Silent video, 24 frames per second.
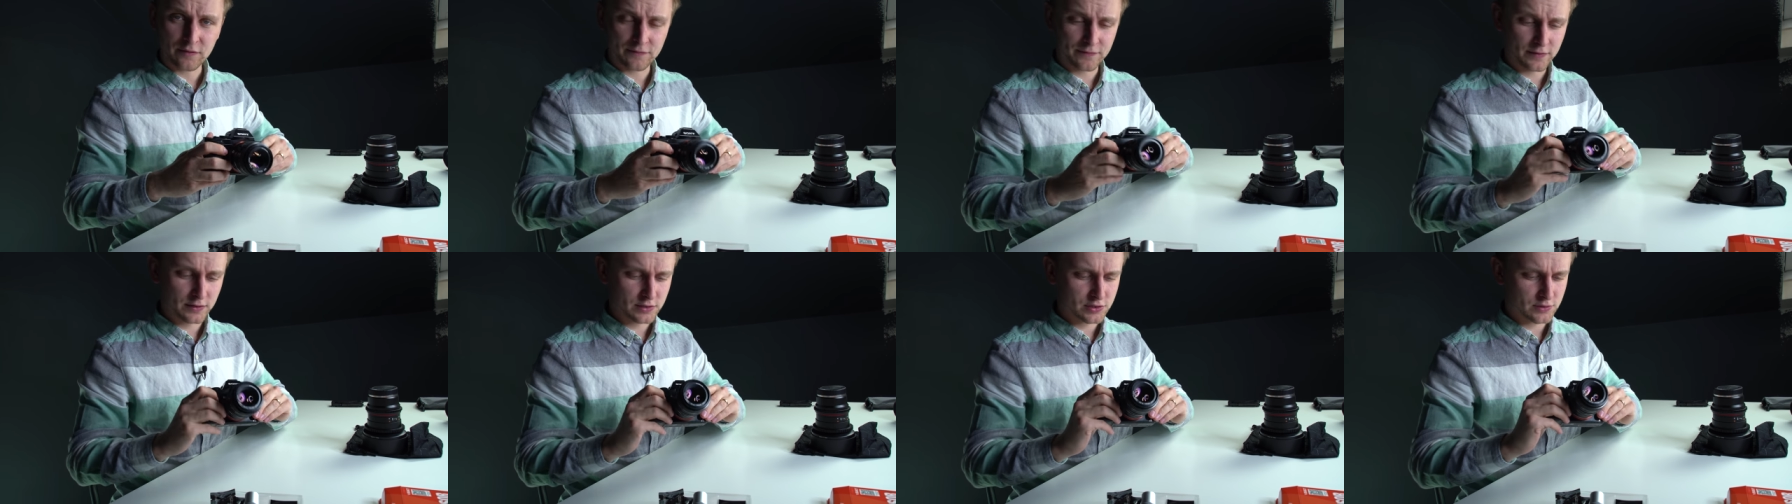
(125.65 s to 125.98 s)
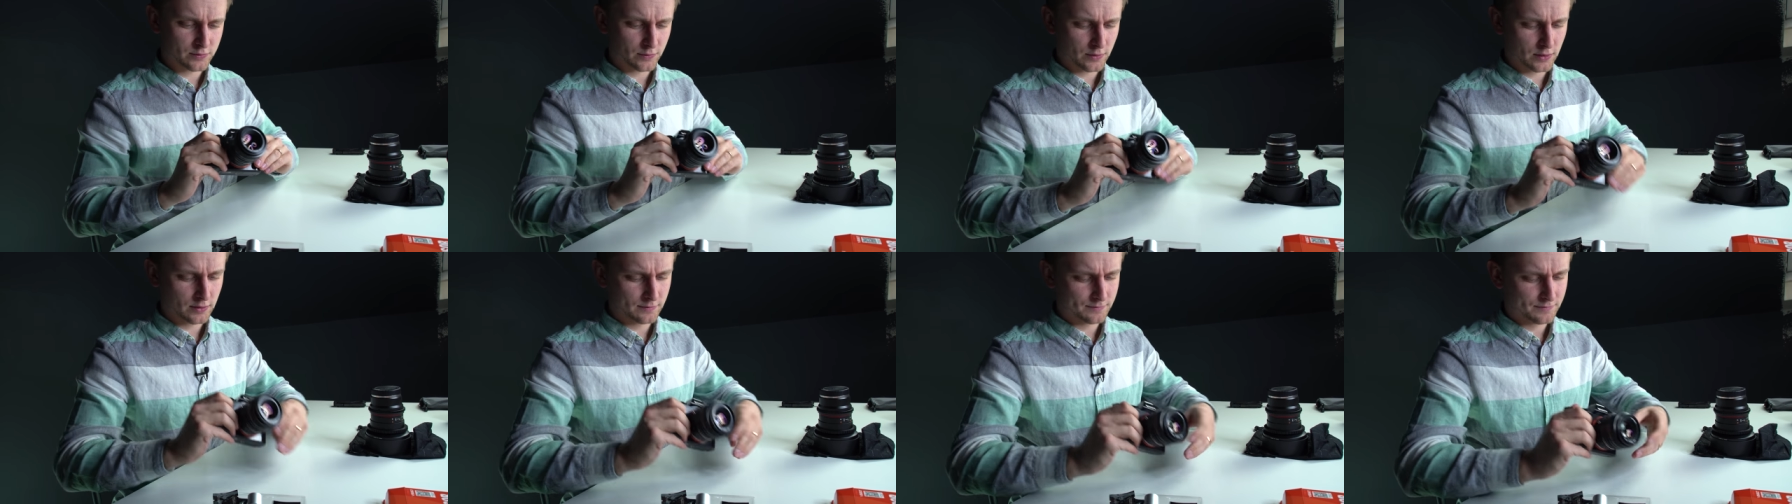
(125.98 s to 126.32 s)
first
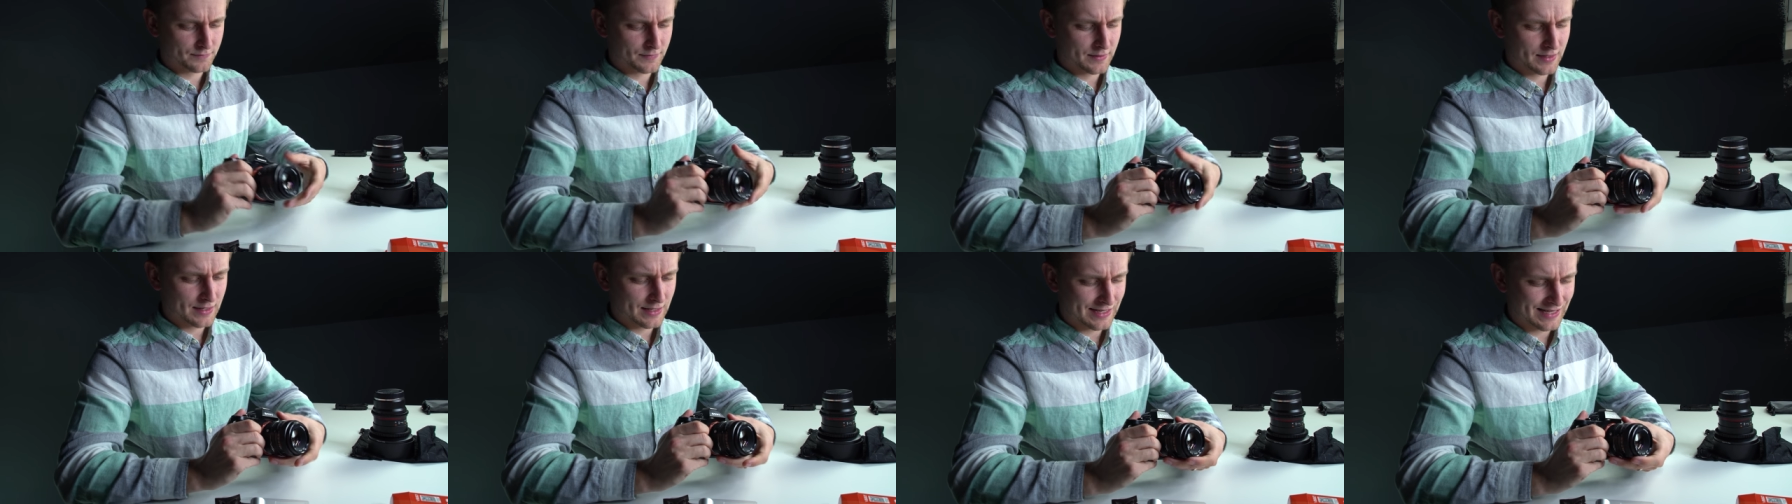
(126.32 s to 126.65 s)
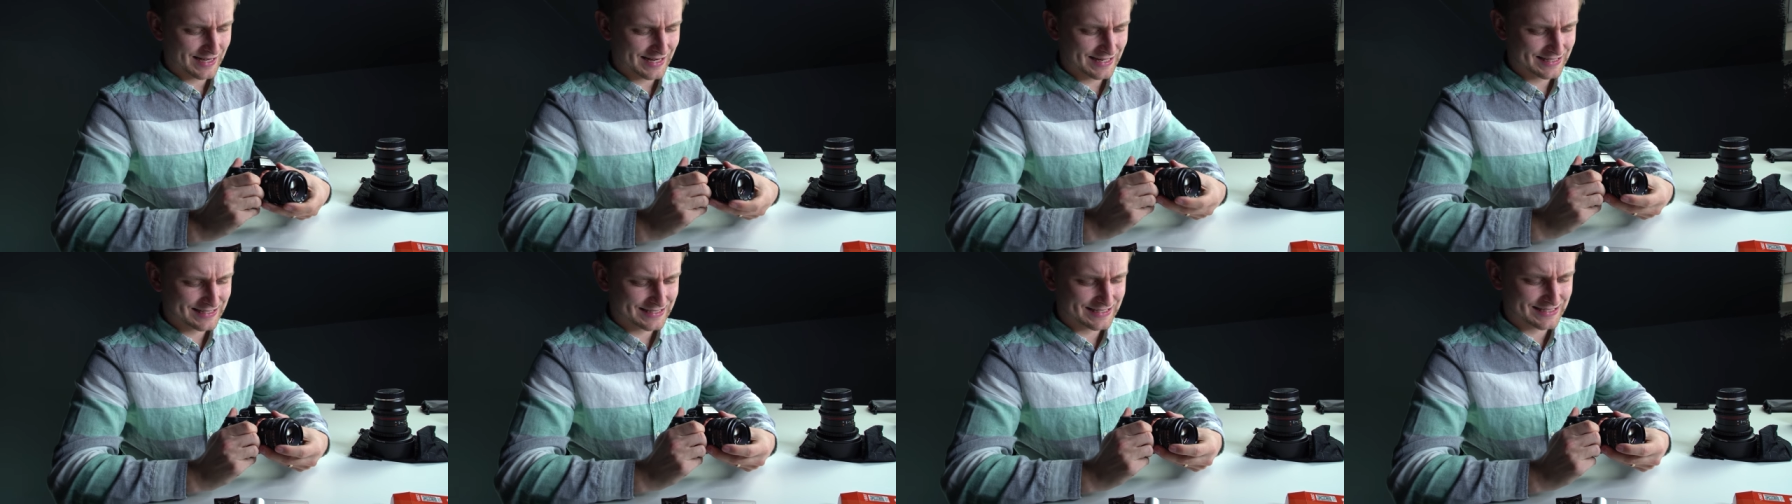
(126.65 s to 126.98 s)
of all,
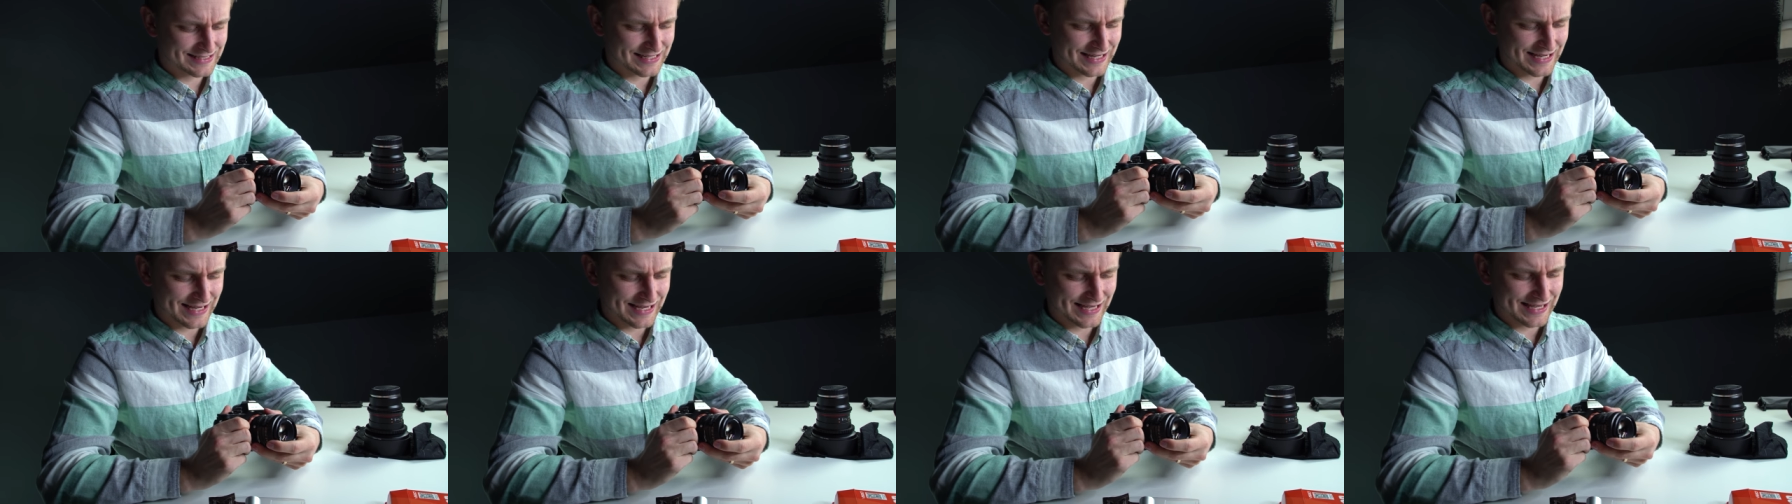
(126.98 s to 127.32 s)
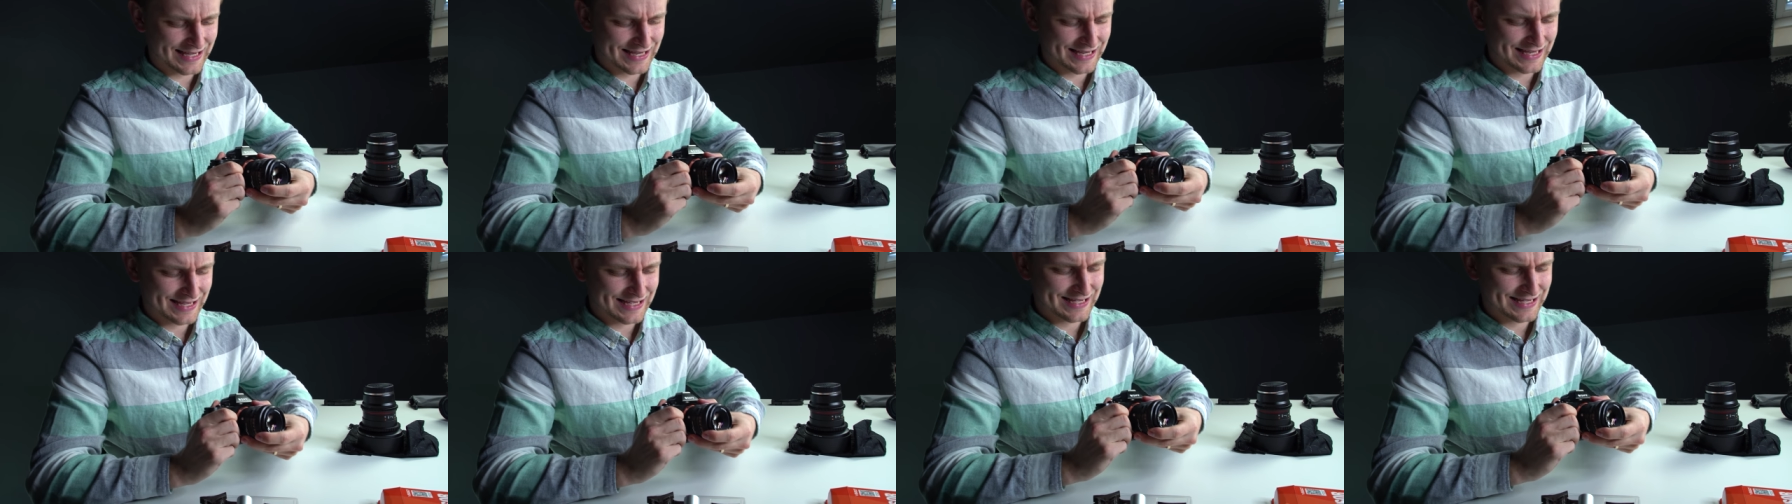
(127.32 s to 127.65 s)
let's take